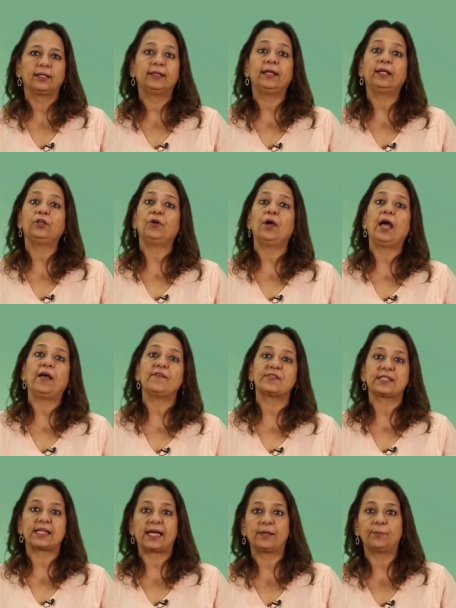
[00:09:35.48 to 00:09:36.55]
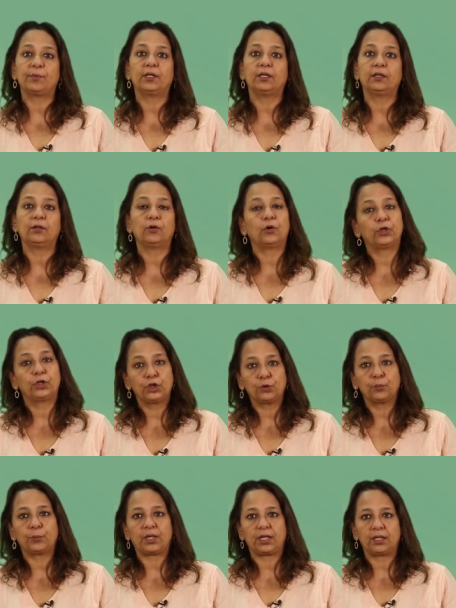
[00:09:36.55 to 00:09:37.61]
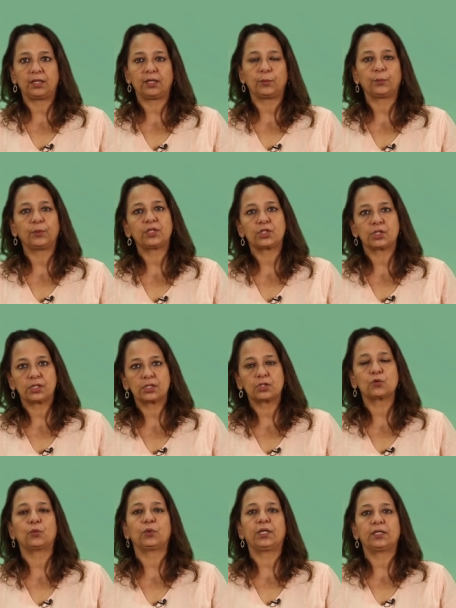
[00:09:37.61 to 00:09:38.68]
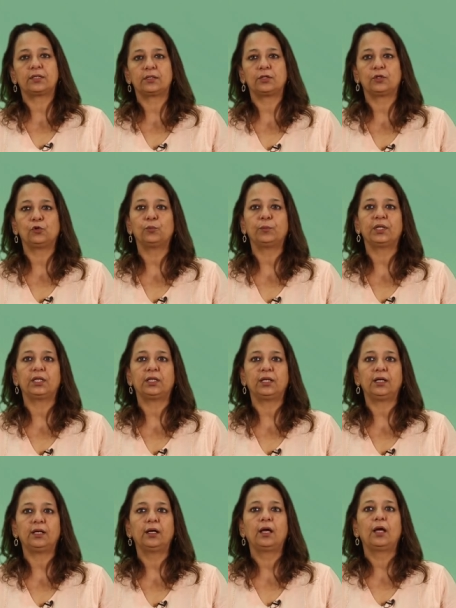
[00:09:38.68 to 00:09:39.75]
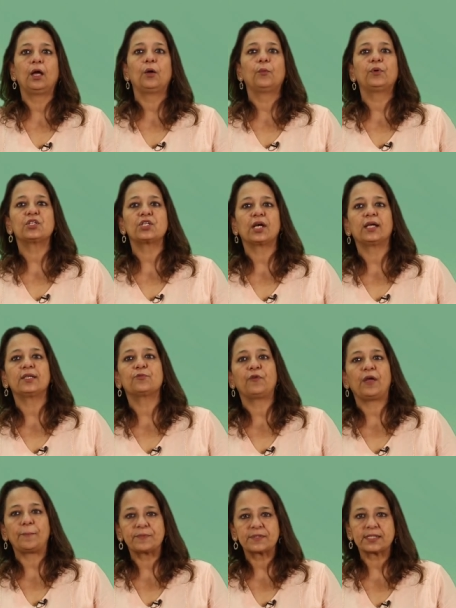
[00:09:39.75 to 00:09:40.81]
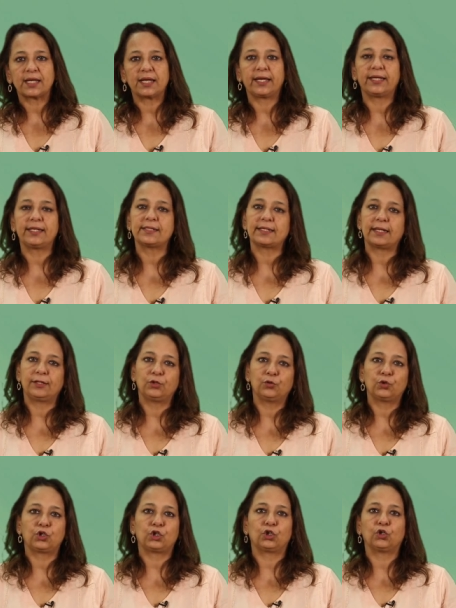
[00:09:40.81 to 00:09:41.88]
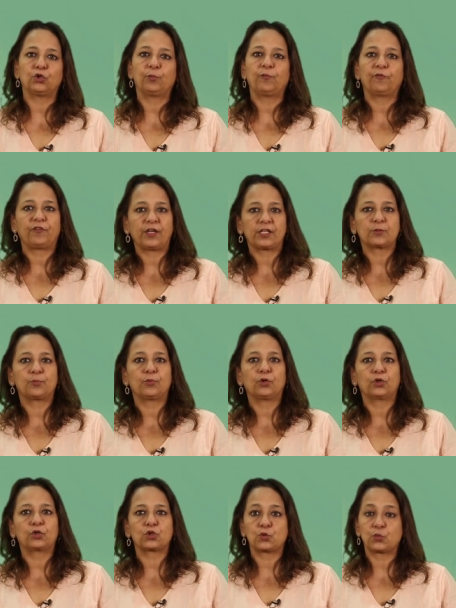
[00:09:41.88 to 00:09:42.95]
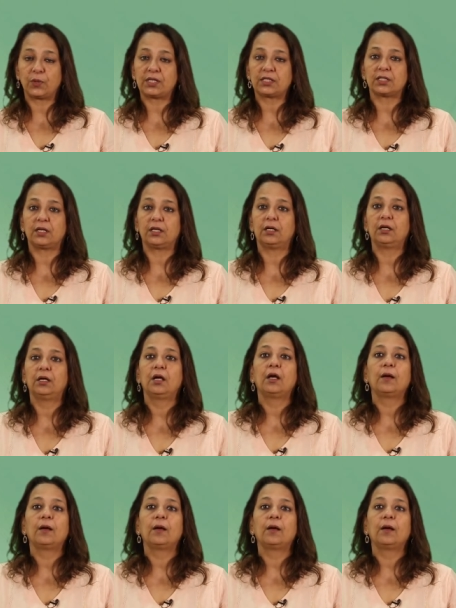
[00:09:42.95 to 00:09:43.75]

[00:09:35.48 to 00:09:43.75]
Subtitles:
Then you have cyber or new media, which is known as the new media, which has websites, YouTube, Facebook, Twitter,